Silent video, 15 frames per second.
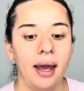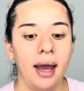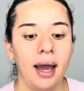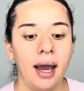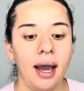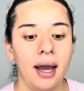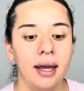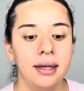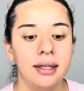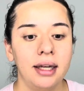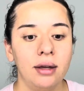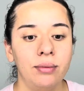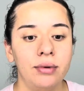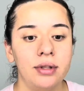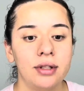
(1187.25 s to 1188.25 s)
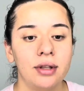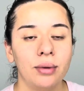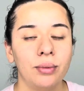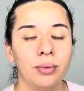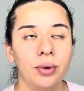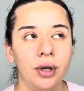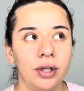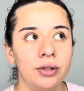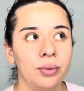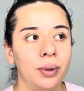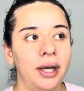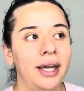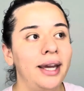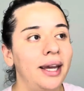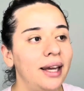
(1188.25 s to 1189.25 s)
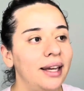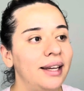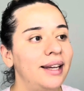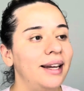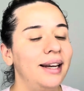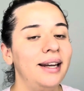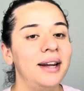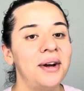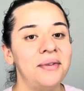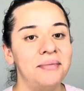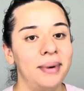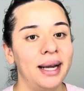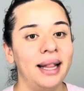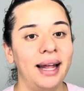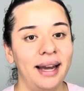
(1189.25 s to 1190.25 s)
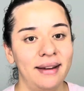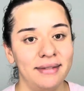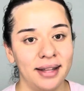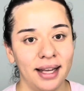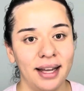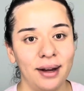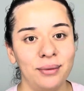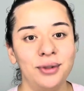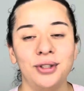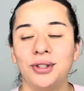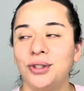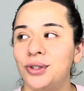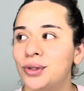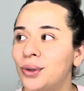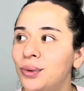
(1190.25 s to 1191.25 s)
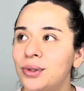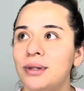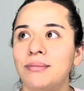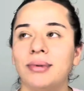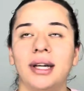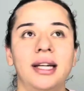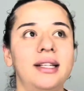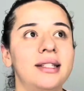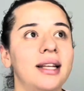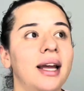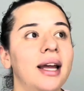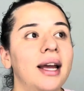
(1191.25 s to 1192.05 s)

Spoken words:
And it was the worst weekend of my life. Like, I was so depressed.